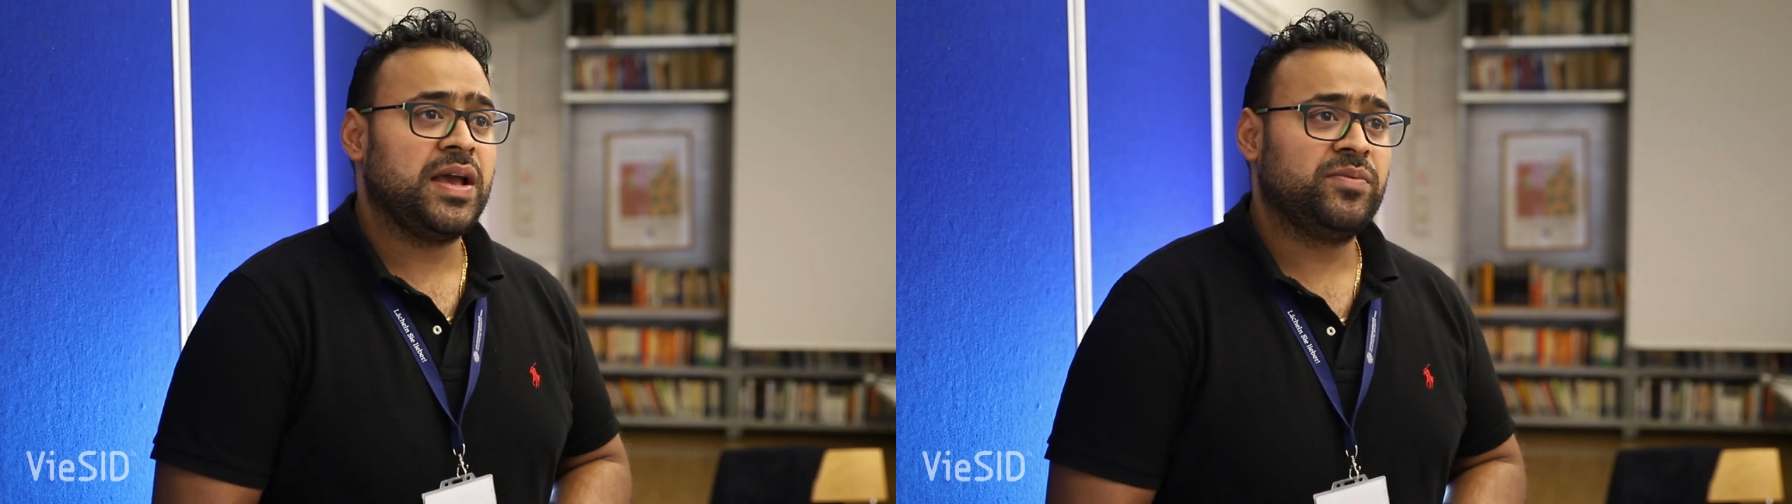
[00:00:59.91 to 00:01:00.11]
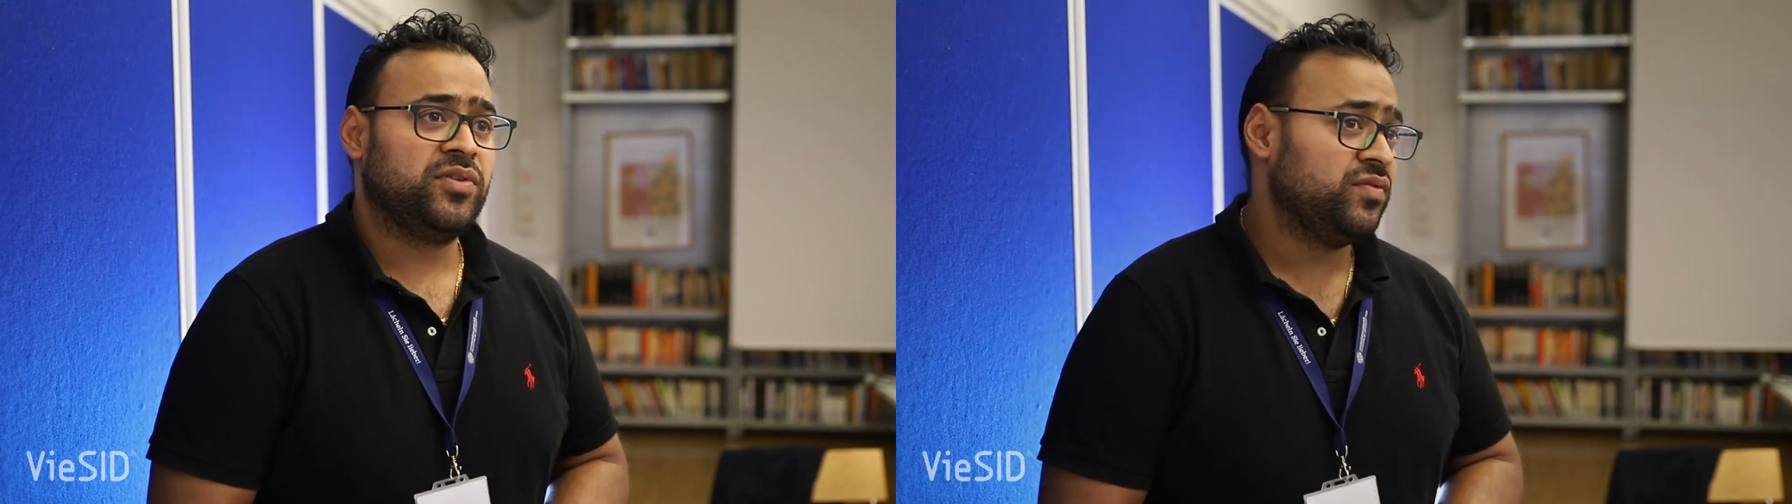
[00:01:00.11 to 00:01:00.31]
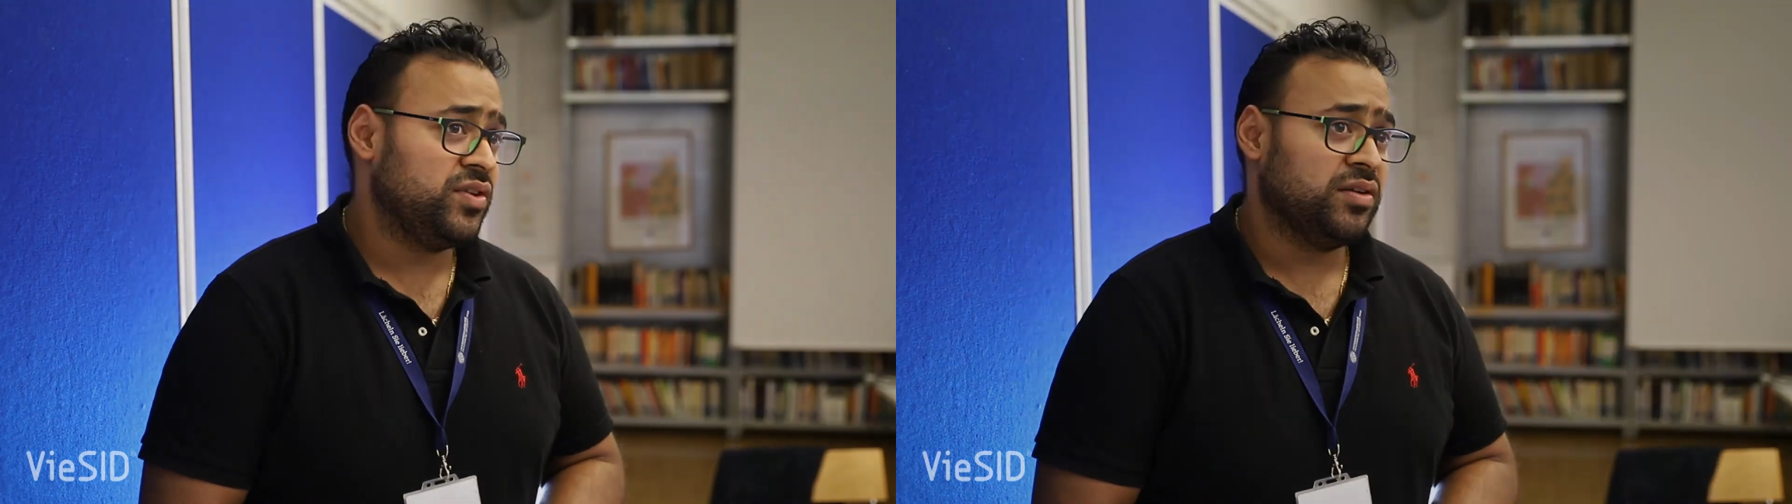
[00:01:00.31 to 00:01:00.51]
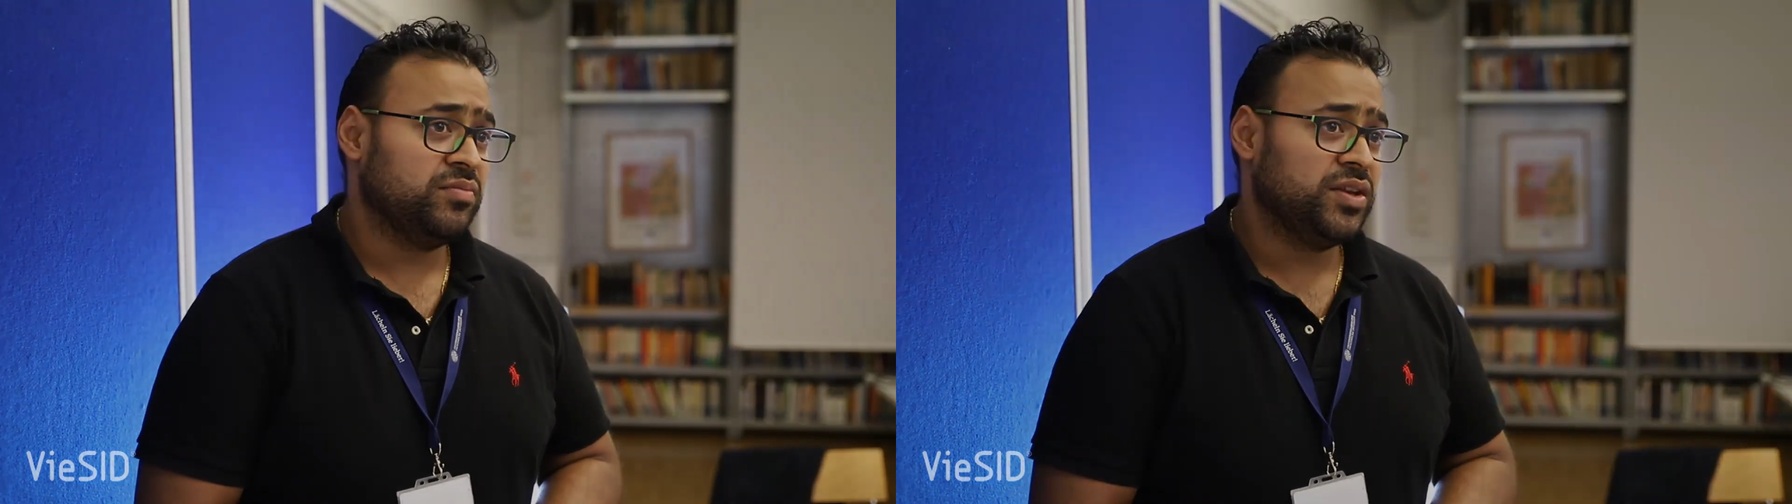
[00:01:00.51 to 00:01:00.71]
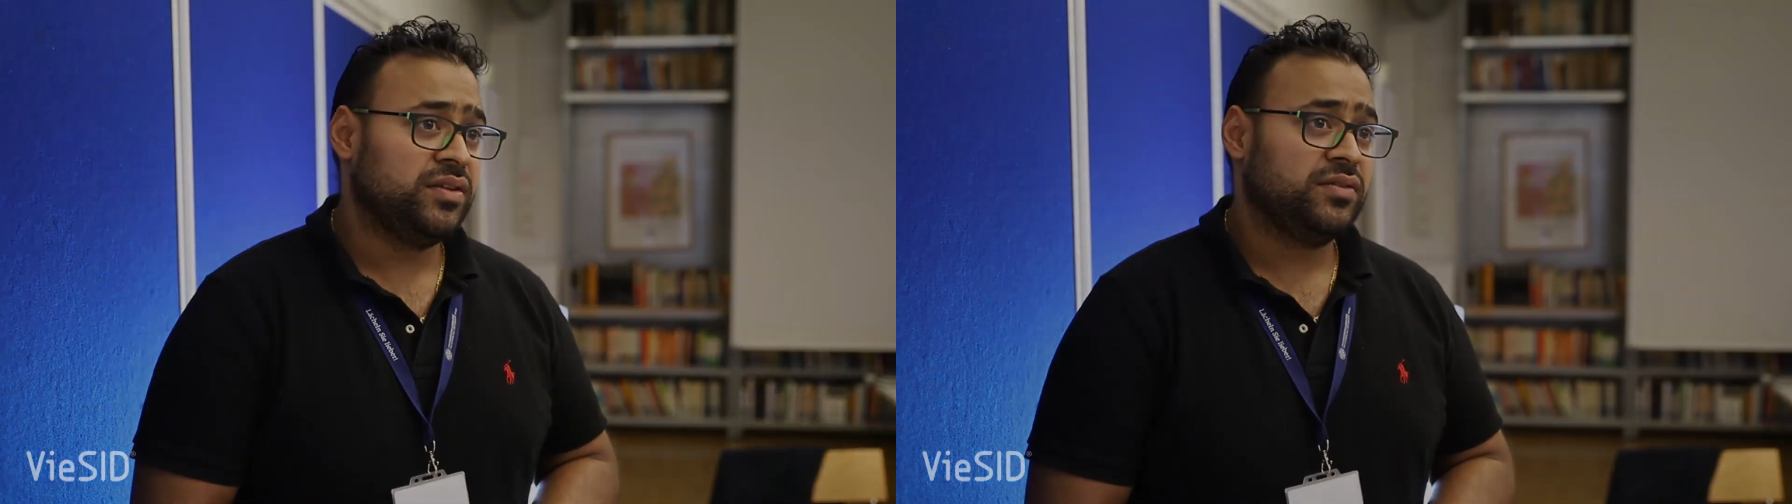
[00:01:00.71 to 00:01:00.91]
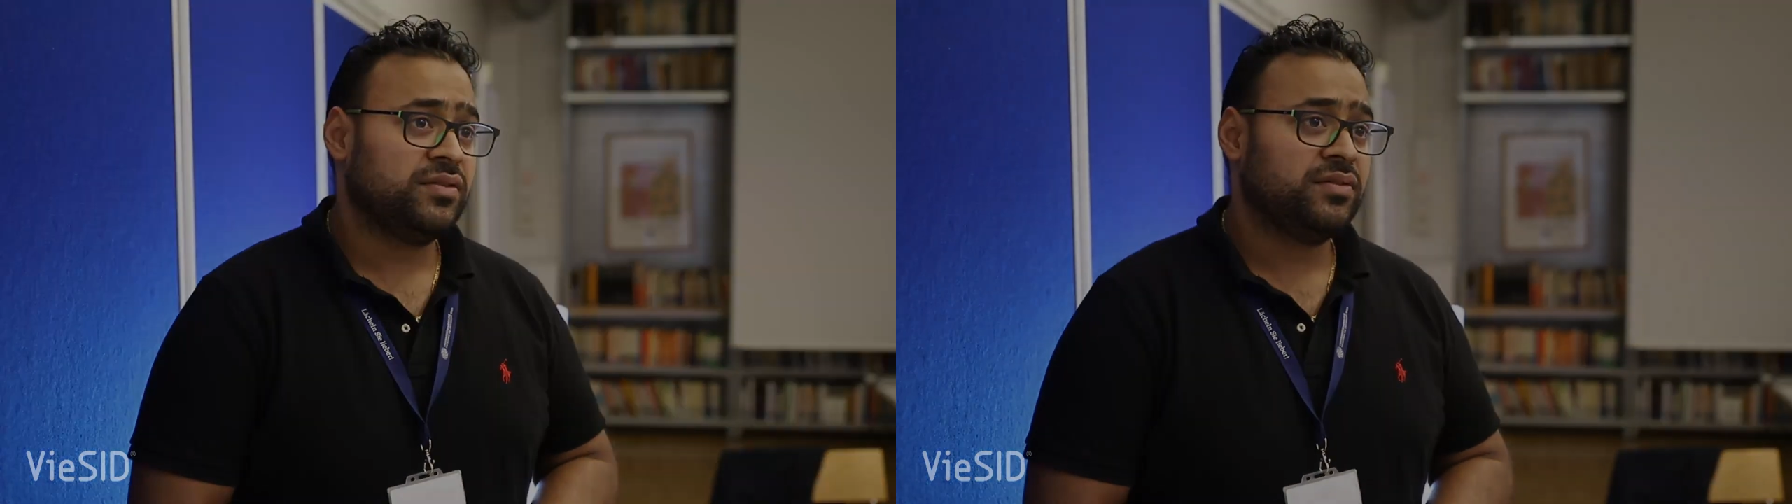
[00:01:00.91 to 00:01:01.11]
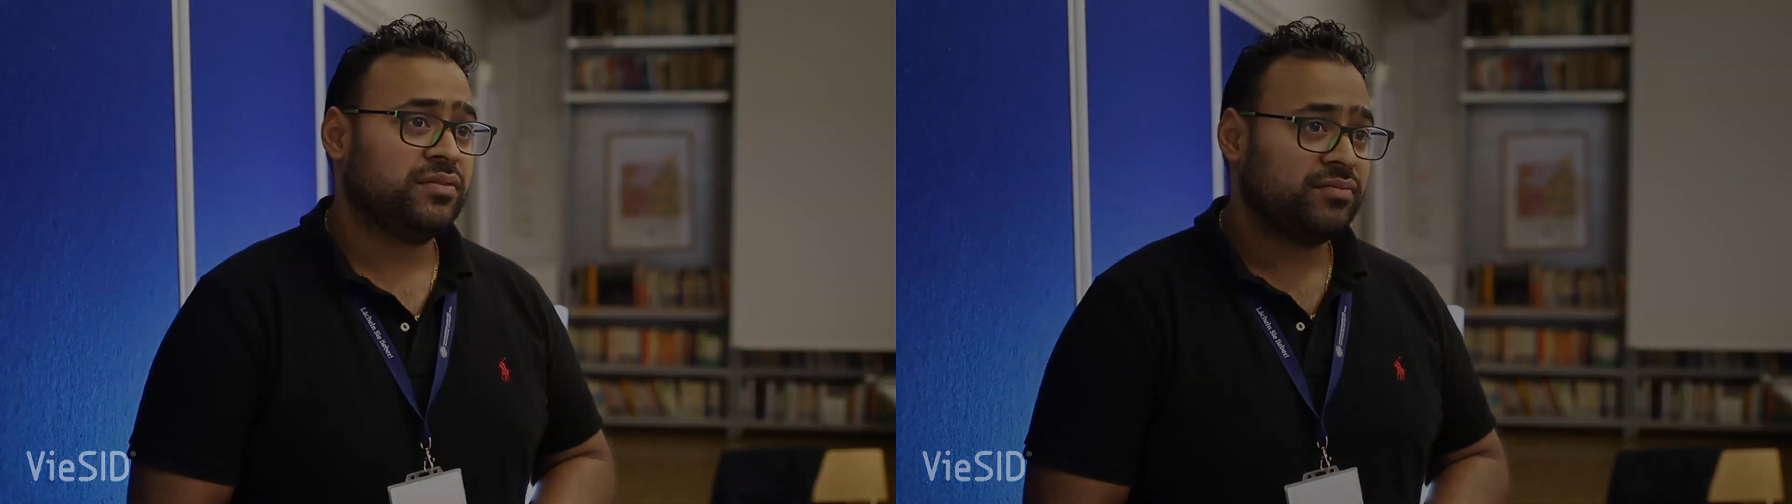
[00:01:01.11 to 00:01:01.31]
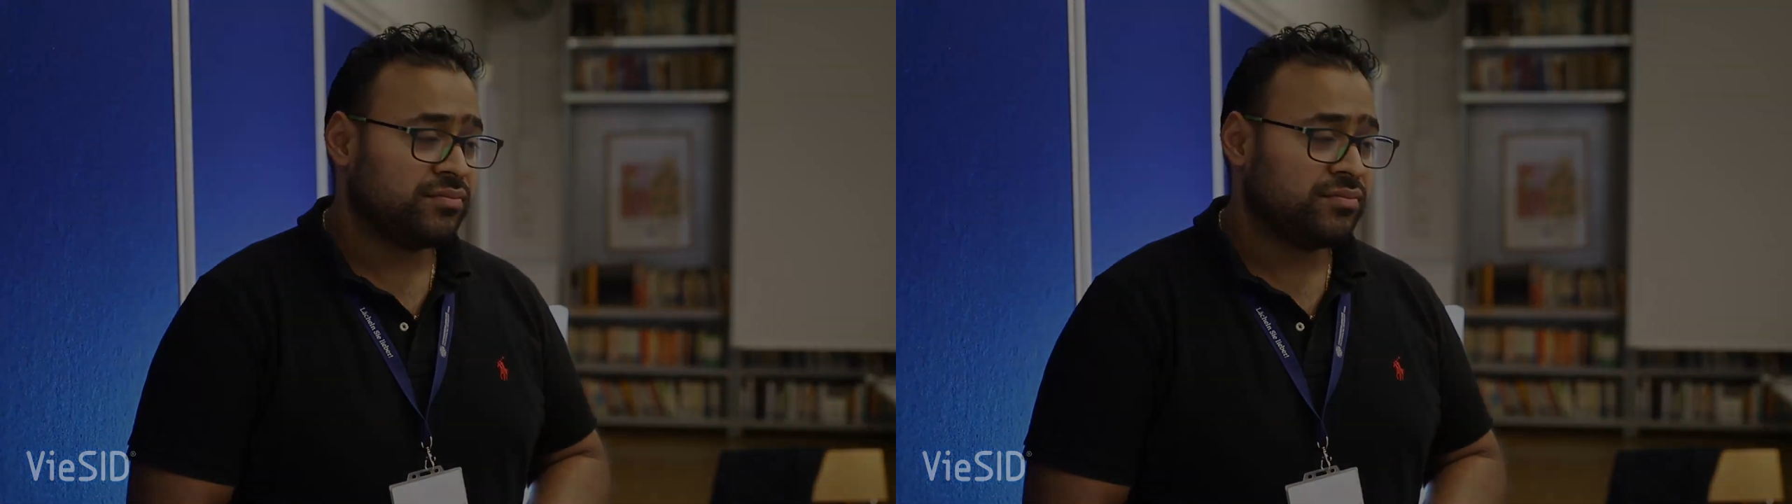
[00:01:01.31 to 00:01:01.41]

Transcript: types of TMDs.